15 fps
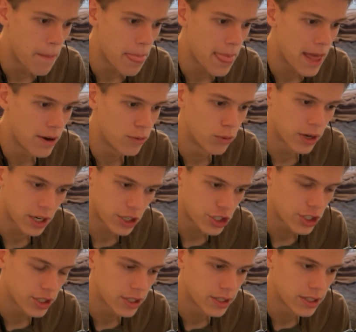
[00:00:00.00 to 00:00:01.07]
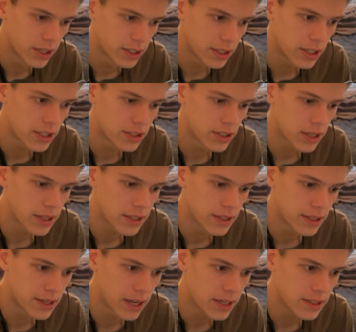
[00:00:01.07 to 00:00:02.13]
And what I should have done is
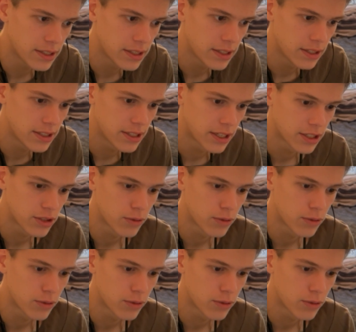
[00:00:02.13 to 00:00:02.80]
knight to d6,